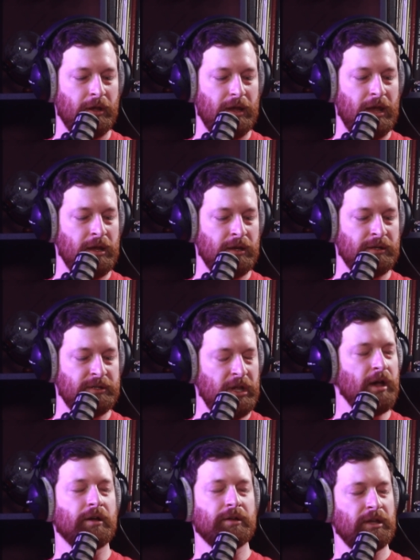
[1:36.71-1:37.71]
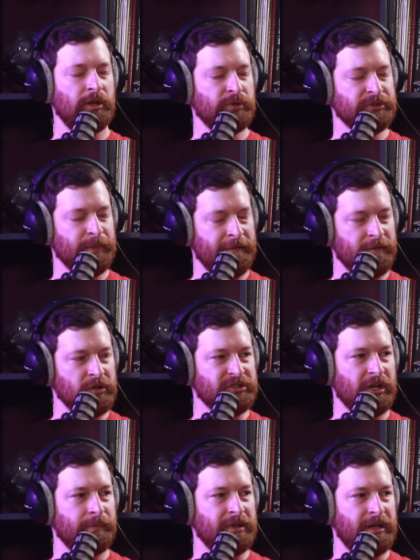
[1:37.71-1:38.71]
And yeah, it was my first
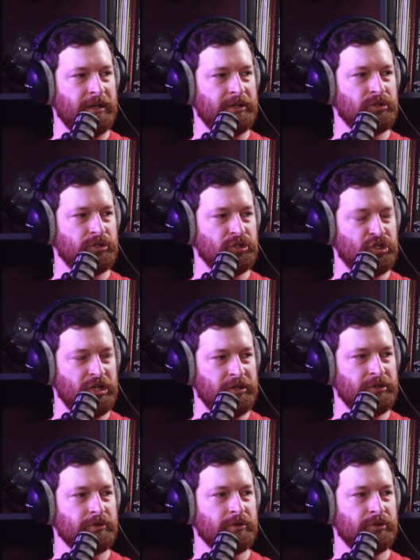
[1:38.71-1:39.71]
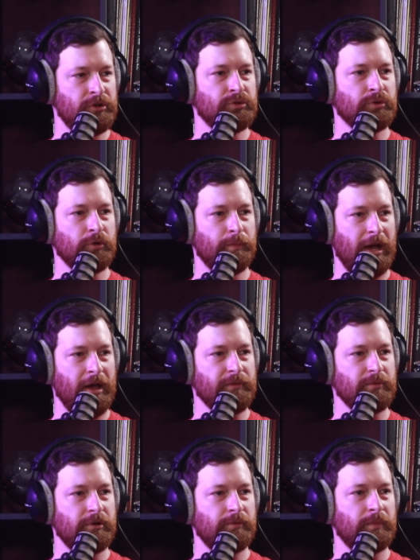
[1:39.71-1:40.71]
time in a gender neutral
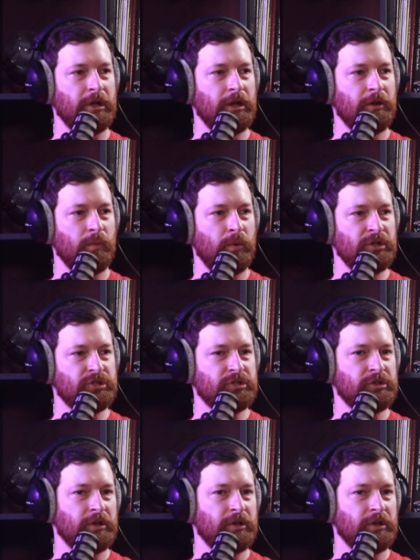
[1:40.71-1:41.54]
bathroom, which